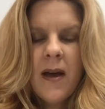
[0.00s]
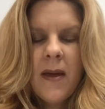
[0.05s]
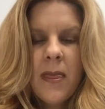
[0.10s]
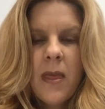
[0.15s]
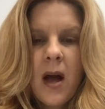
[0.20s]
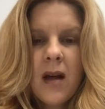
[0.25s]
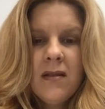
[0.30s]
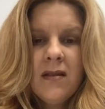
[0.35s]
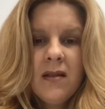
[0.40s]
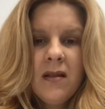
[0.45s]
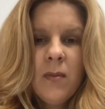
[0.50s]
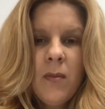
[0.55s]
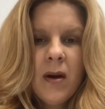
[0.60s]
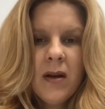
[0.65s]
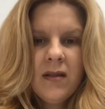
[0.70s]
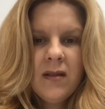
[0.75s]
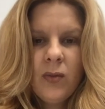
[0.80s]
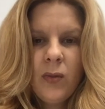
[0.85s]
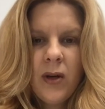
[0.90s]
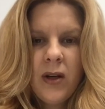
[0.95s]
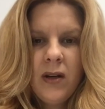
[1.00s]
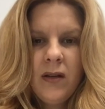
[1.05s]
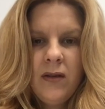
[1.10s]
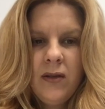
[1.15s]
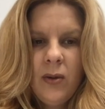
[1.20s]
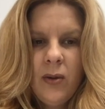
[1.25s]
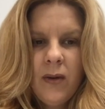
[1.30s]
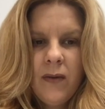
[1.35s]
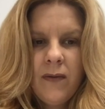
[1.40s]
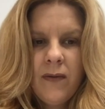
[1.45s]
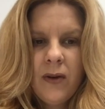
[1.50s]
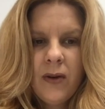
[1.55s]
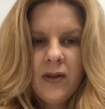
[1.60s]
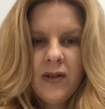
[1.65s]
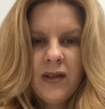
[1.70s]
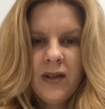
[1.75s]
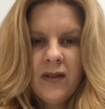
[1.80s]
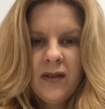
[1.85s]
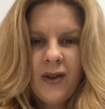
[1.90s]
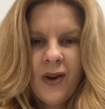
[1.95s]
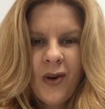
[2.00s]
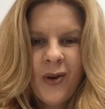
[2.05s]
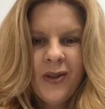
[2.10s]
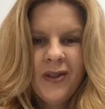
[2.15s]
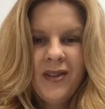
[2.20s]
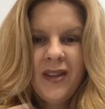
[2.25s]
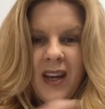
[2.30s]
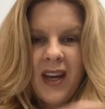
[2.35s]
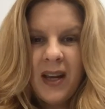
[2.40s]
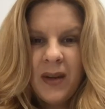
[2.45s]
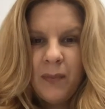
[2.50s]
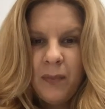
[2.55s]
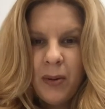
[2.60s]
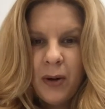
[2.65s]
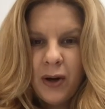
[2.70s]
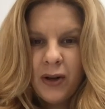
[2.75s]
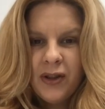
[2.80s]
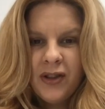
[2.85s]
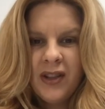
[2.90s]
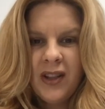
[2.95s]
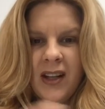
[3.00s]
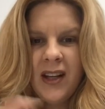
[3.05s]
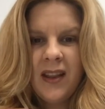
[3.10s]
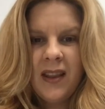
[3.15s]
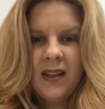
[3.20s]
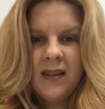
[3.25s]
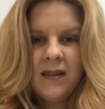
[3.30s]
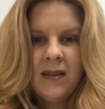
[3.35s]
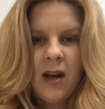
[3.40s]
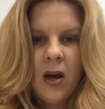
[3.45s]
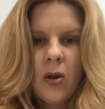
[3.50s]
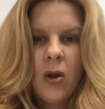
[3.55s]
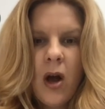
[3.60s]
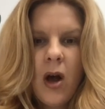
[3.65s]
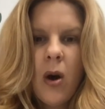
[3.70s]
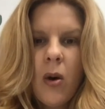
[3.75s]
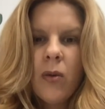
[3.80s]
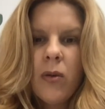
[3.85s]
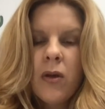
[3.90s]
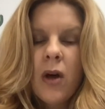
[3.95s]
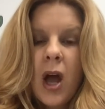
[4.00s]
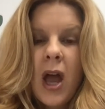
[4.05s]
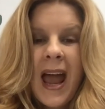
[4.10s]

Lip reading: that's the best way to do it versus going to in-person and then telehealth.